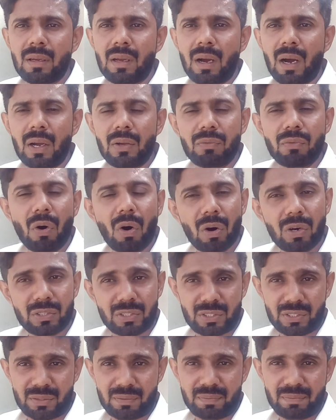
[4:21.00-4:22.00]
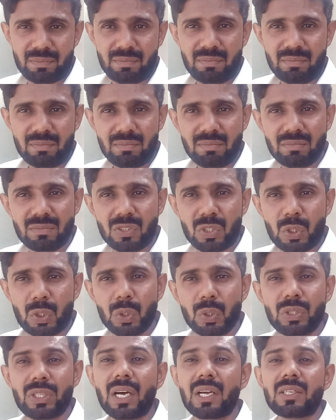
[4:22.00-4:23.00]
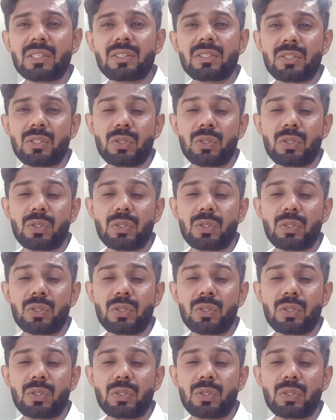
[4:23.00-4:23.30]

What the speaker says: I want to the